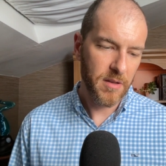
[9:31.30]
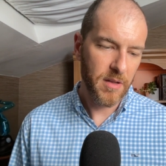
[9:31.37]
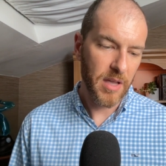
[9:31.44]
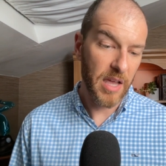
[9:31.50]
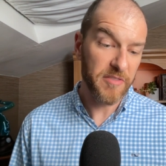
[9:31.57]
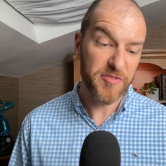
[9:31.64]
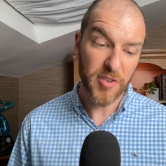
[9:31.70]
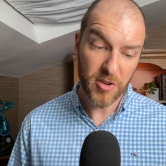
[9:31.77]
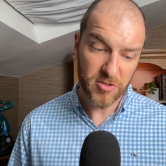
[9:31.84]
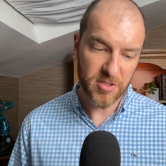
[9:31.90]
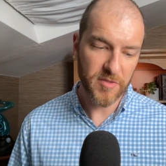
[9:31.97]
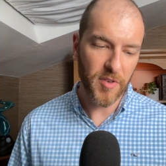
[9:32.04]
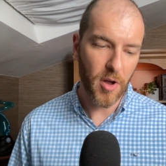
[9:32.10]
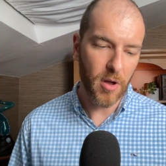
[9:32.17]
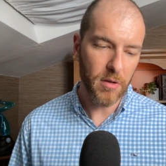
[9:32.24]
And first
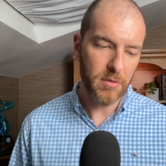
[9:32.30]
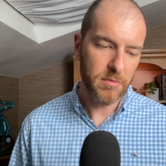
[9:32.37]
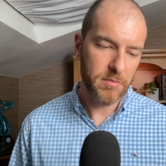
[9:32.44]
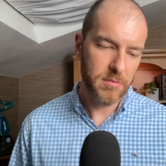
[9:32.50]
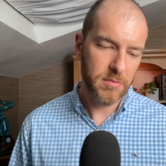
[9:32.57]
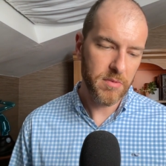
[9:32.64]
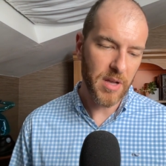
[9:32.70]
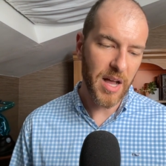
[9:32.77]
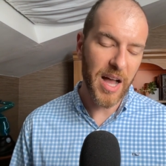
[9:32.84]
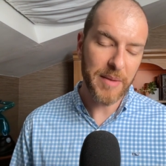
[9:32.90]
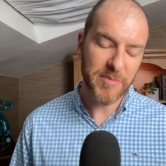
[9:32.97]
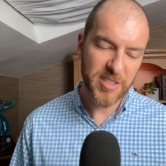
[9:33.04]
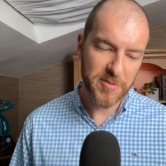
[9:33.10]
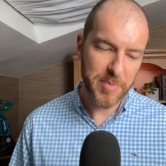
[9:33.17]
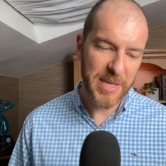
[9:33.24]
of all, I'm
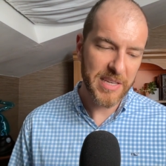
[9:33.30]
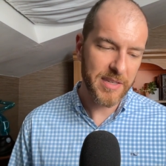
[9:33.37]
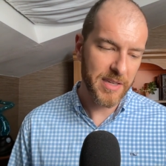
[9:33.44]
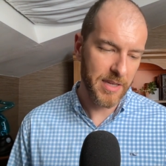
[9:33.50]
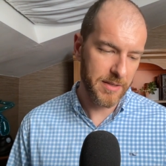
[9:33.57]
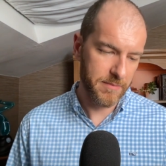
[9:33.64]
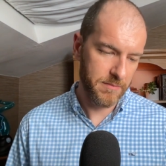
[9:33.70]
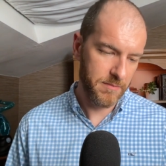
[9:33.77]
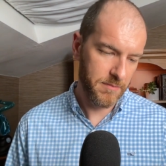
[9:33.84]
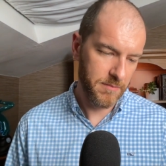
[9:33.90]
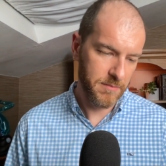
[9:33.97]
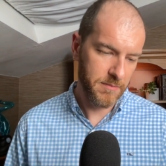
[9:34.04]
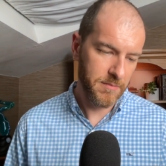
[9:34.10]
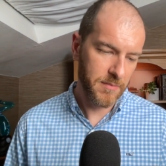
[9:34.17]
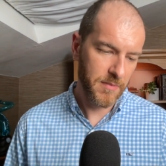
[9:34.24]
speaking.
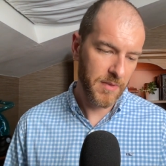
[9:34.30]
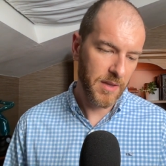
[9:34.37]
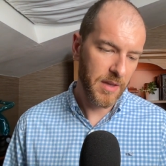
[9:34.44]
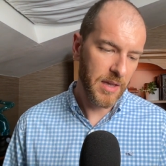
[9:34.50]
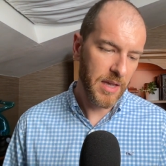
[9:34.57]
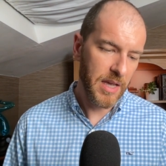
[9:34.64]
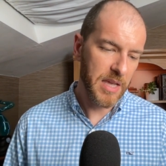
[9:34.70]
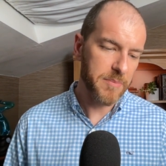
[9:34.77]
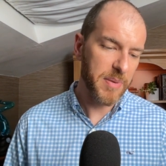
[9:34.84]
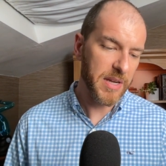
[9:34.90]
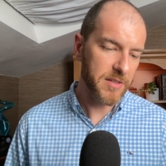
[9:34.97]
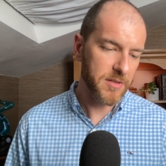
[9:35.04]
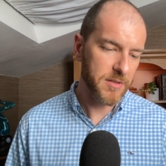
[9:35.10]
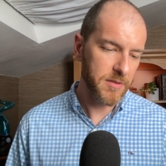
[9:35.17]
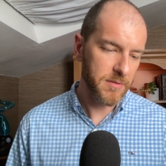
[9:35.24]
He
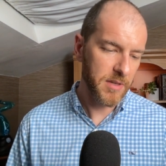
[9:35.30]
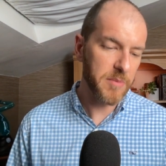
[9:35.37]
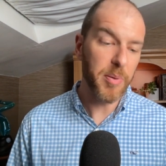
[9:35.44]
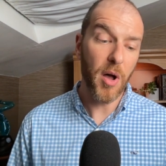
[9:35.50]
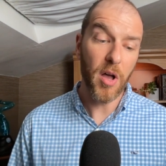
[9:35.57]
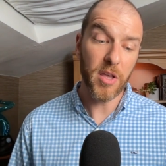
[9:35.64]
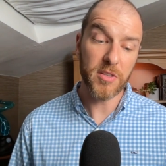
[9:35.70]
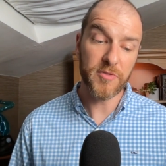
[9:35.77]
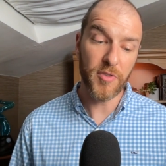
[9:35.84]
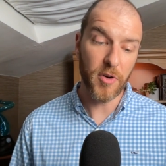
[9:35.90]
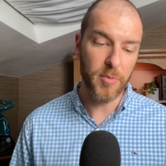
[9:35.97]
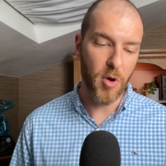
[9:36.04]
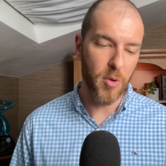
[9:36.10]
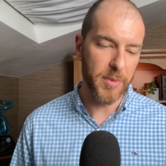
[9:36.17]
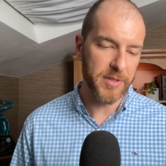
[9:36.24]
paused for a
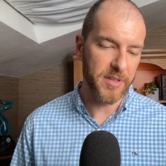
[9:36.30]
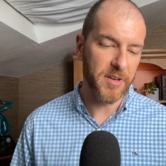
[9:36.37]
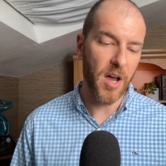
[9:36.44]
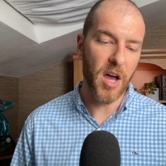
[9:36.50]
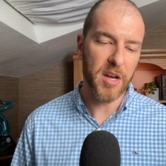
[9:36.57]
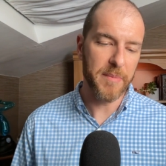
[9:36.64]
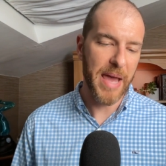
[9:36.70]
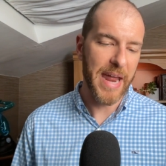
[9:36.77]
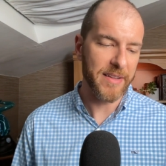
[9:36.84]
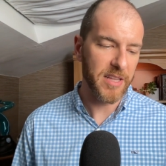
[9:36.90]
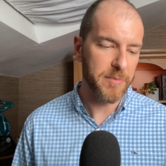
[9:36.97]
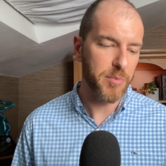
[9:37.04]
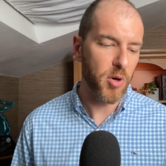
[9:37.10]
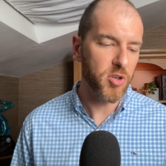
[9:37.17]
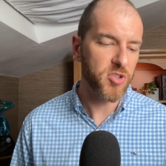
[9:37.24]
moment and automatically
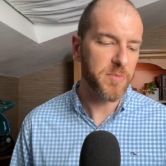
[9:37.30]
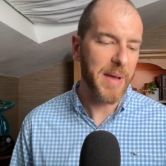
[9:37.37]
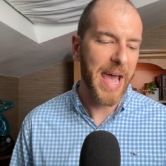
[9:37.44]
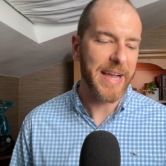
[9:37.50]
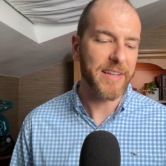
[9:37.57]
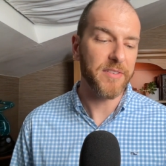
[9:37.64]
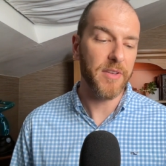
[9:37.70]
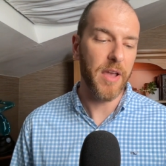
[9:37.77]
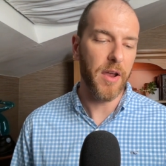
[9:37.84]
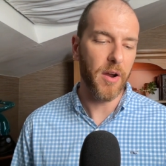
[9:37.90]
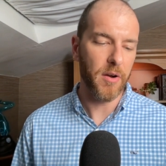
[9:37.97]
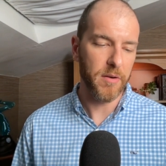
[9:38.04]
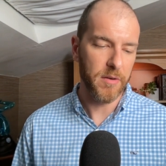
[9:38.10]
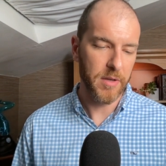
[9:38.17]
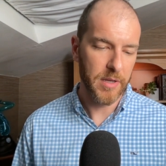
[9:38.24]
pushed back his
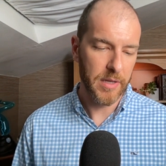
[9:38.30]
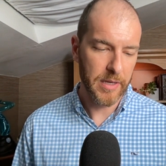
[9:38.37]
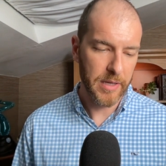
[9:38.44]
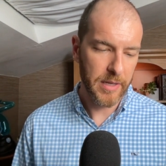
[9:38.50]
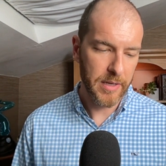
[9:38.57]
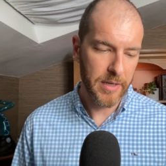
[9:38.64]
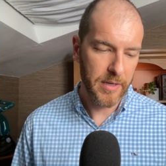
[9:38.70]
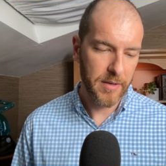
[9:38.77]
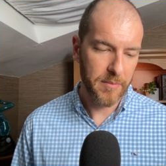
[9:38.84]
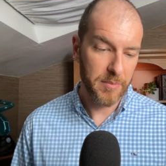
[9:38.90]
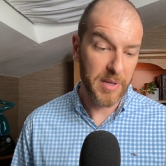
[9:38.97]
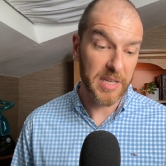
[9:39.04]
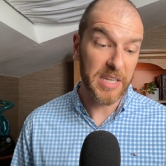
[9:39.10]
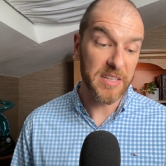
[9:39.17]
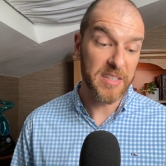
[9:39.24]
hair.
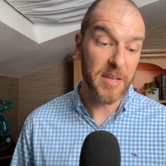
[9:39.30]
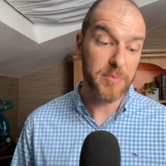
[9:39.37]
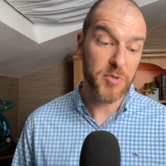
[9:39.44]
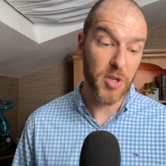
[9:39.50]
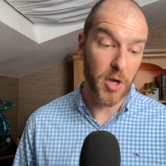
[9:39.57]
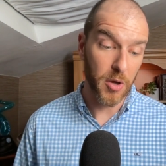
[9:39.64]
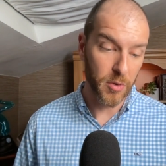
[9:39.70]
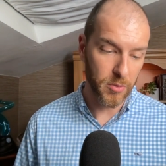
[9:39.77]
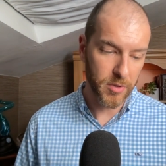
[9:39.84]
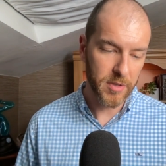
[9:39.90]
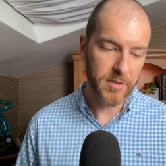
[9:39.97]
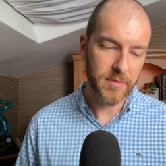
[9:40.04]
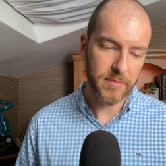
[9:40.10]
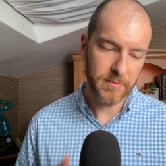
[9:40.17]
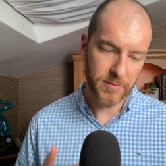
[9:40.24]
Piggy tiptoed
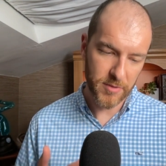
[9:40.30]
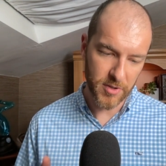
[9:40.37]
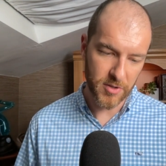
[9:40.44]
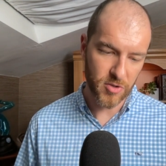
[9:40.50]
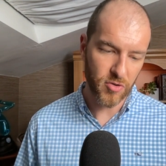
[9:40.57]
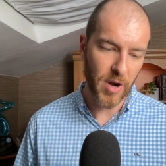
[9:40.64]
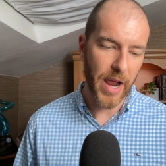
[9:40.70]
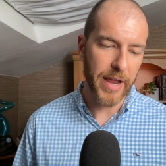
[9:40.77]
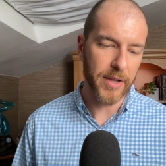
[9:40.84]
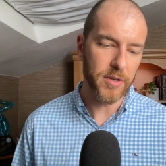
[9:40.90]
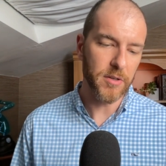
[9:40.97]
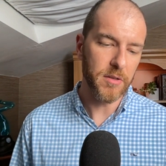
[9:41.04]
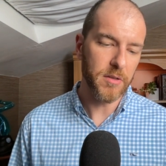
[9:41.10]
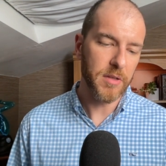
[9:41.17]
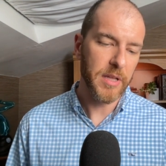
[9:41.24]
to the
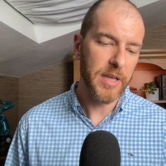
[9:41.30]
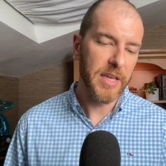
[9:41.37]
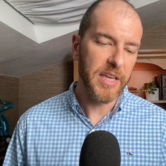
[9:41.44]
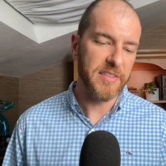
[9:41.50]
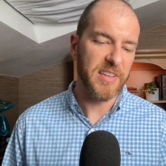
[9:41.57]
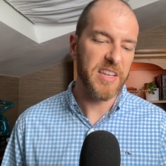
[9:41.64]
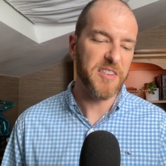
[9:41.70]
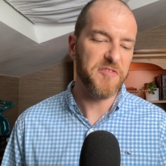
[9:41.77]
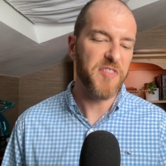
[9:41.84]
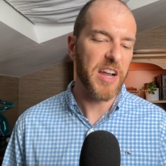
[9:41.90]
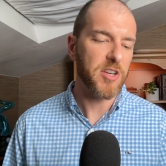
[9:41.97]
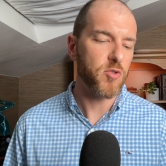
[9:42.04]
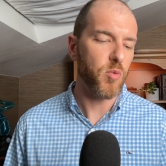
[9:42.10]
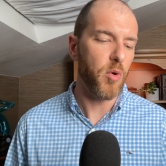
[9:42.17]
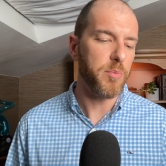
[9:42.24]
triangle, his
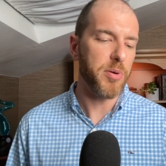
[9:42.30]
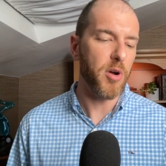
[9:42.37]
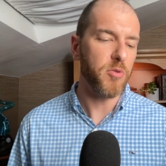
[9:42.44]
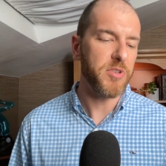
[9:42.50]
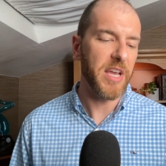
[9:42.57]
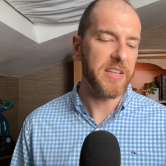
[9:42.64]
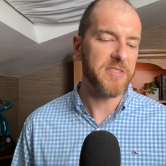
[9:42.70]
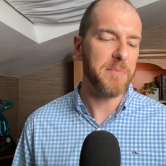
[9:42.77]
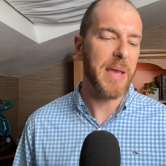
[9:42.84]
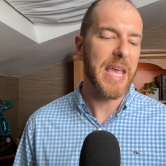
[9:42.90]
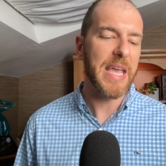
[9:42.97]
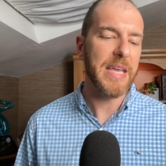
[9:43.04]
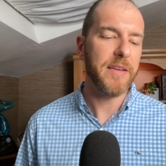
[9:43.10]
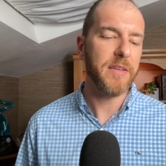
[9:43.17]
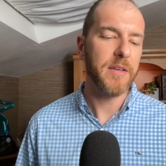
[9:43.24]
ineffectual protest
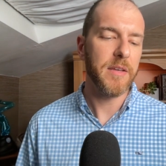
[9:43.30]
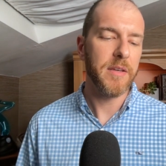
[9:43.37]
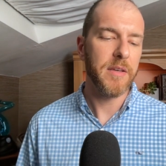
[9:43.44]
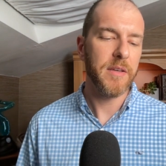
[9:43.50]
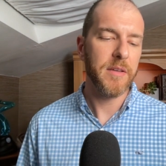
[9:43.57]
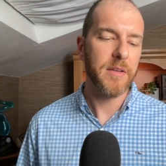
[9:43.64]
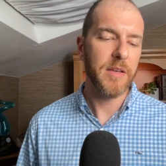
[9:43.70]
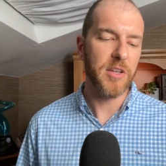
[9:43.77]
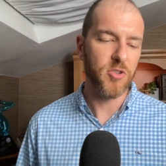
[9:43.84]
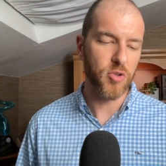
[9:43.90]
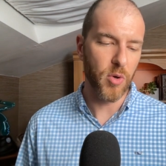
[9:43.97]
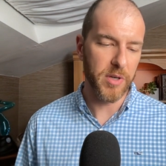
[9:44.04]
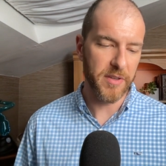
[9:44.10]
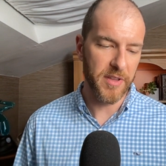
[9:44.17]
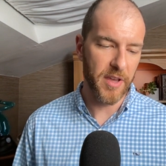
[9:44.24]
made, and
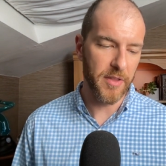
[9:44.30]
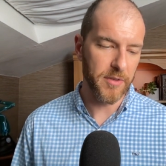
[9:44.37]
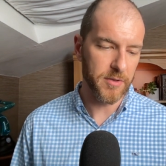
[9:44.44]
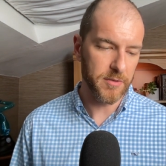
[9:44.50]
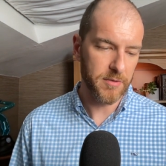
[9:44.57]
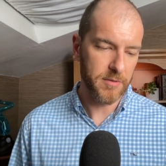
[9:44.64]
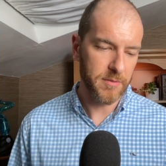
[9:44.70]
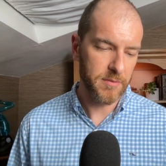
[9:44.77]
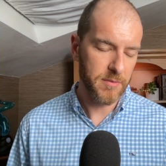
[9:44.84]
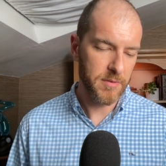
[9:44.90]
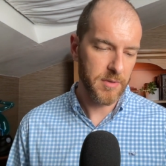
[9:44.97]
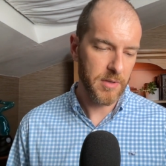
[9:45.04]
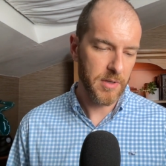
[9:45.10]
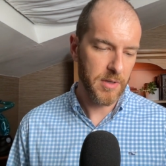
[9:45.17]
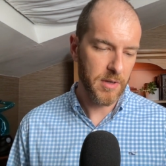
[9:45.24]
joined the others.
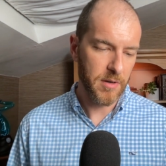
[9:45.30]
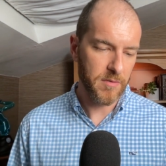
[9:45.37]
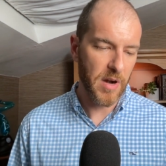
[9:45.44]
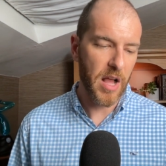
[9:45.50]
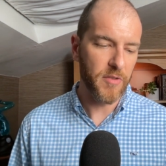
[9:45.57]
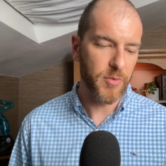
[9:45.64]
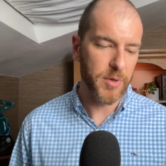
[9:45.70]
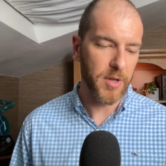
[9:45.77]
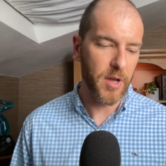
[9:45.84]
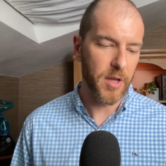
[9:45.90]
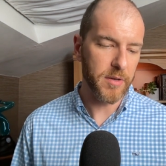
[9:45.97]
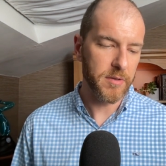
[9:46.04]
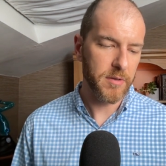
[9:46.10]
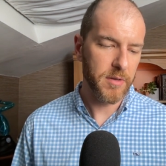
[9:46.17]
Ralph went on.